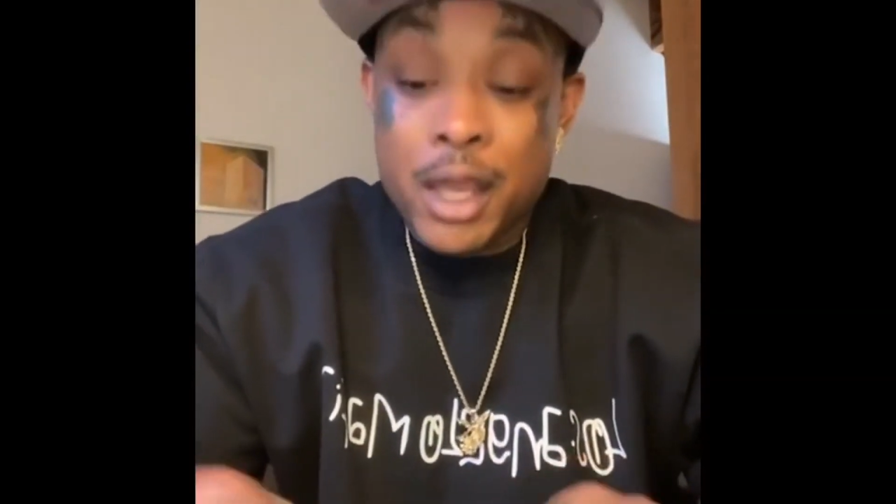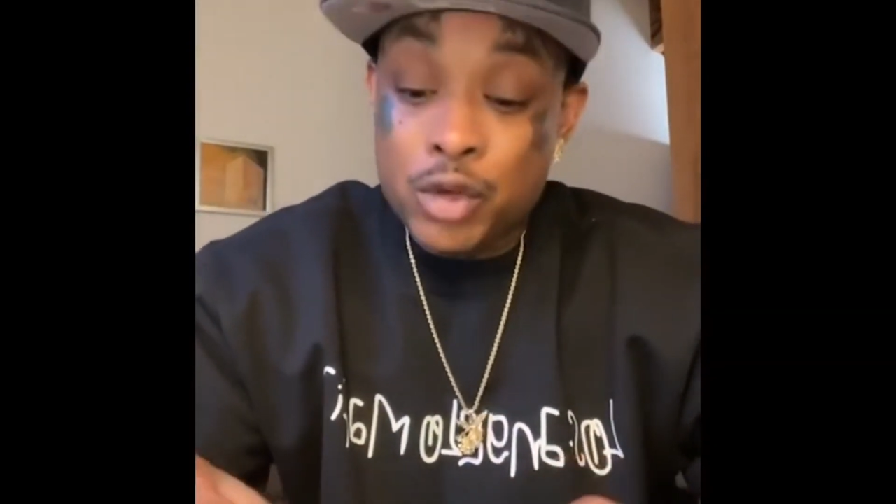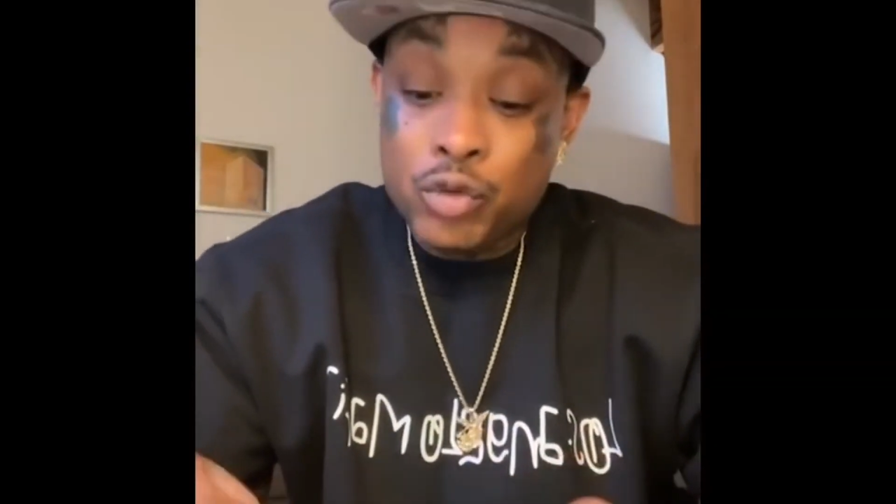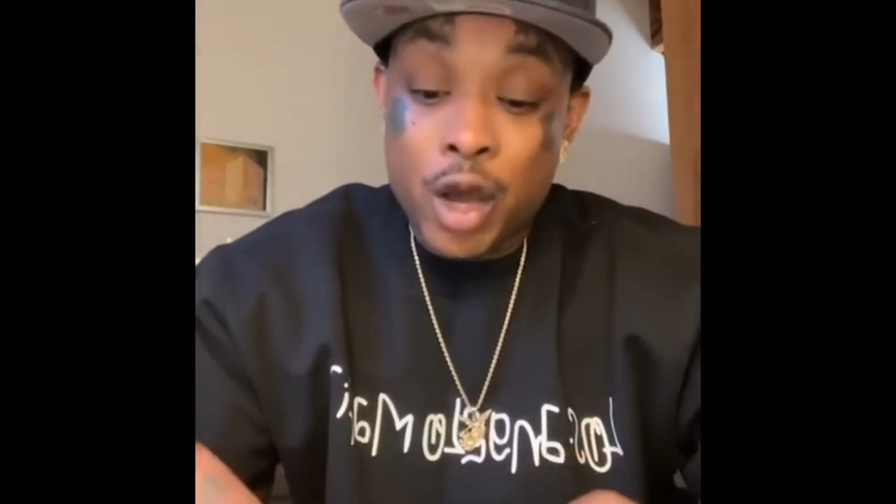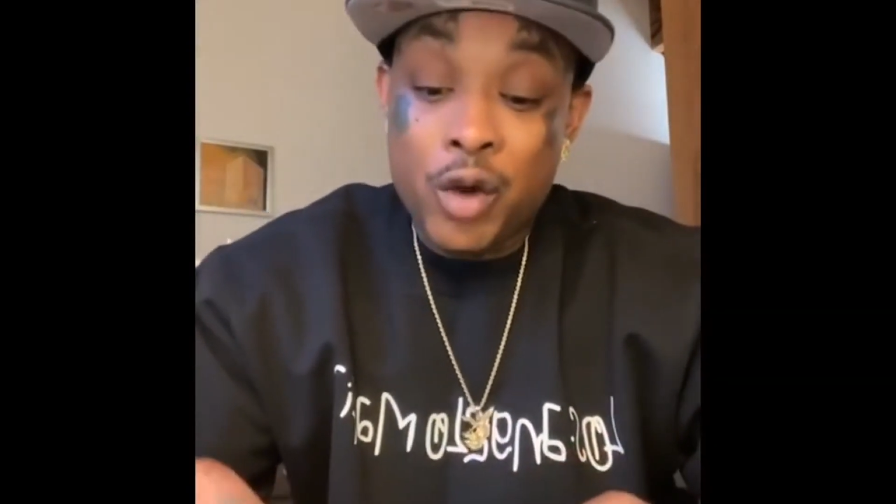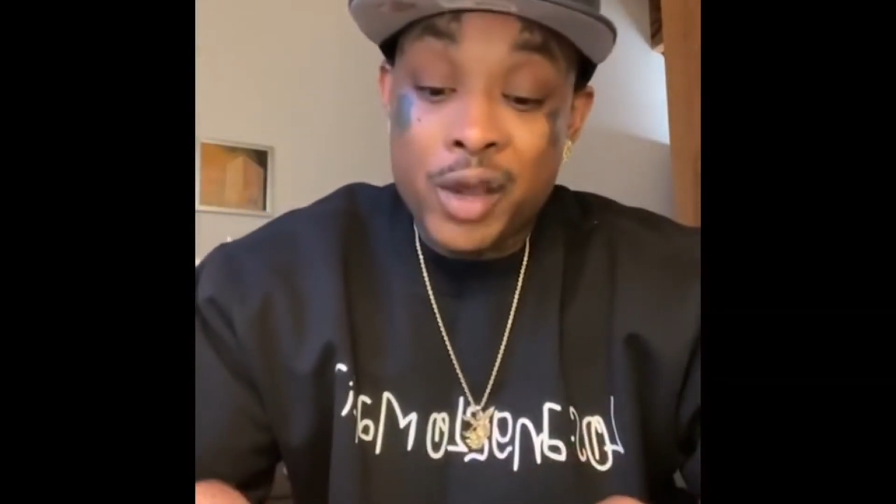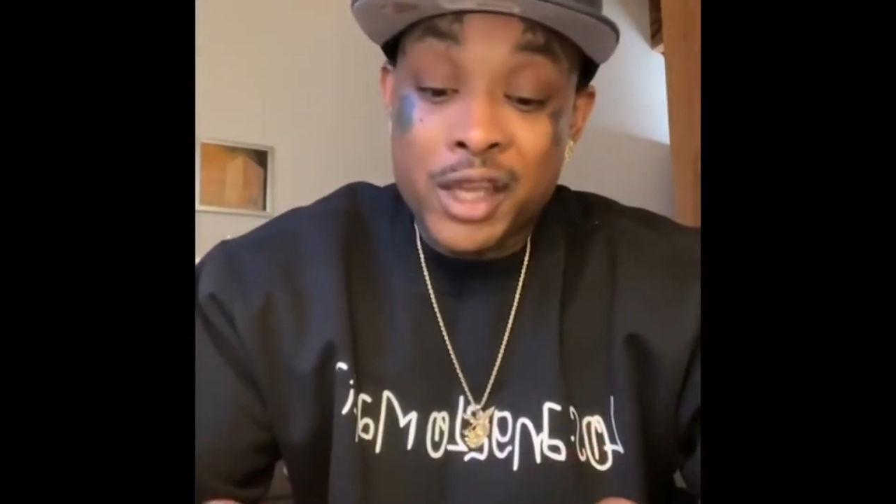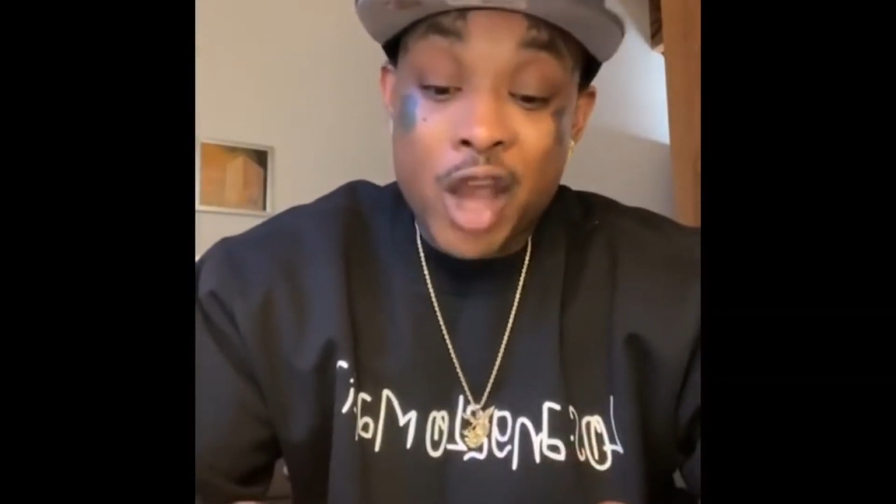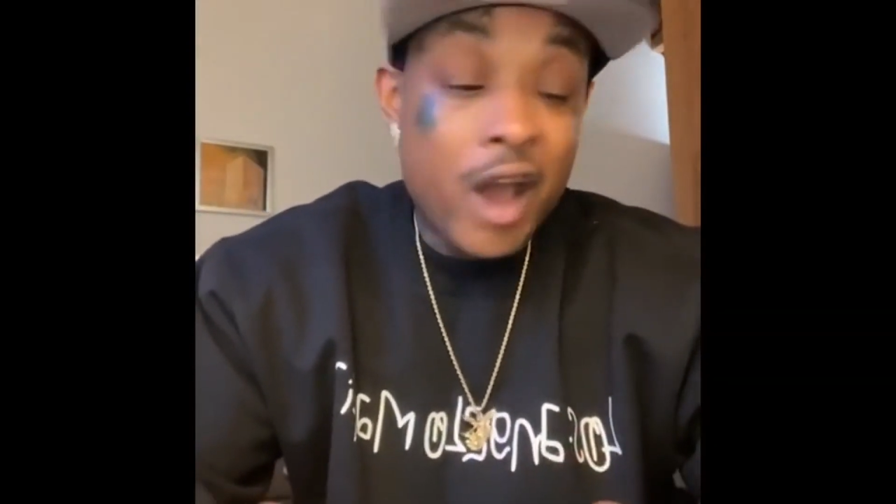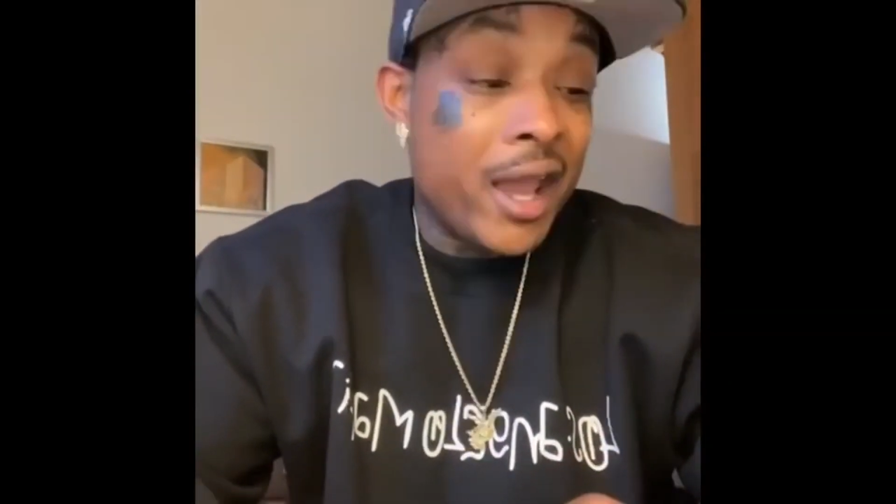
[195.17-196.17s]
and you know,
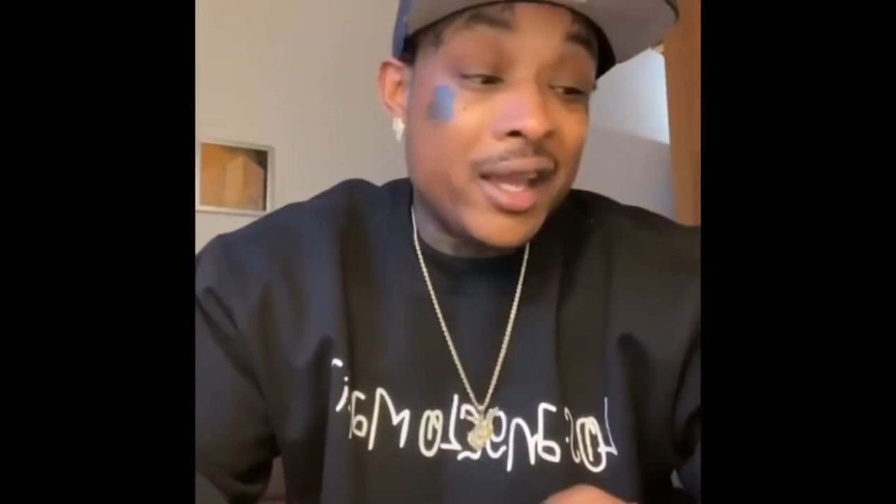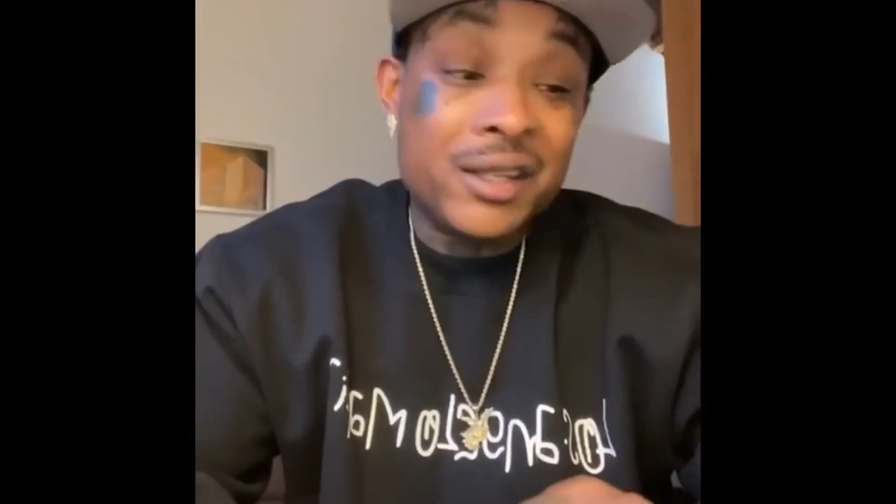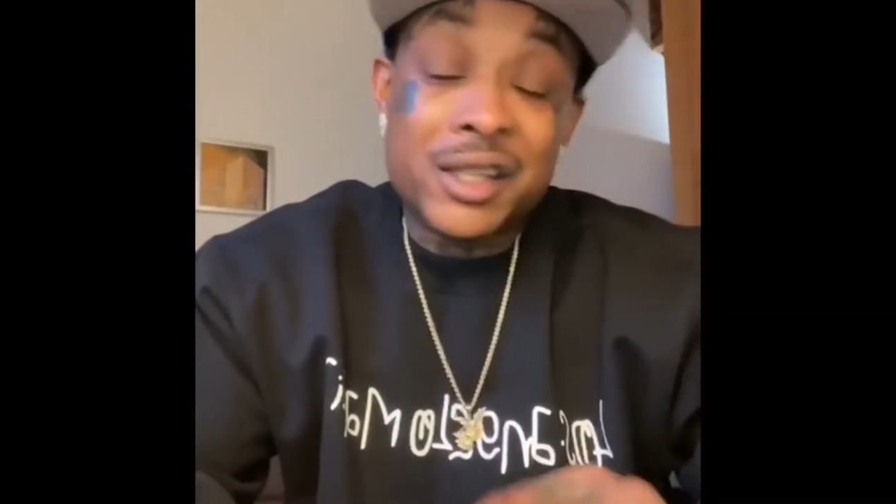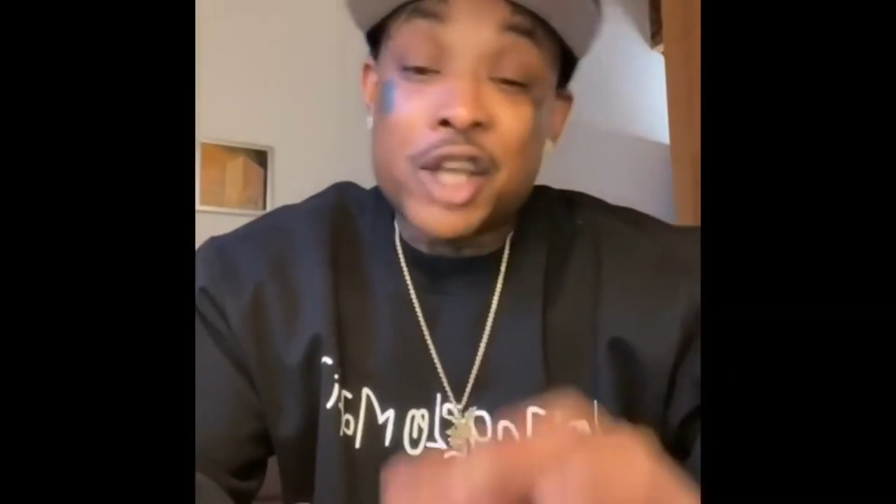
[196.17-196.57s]
and y'all and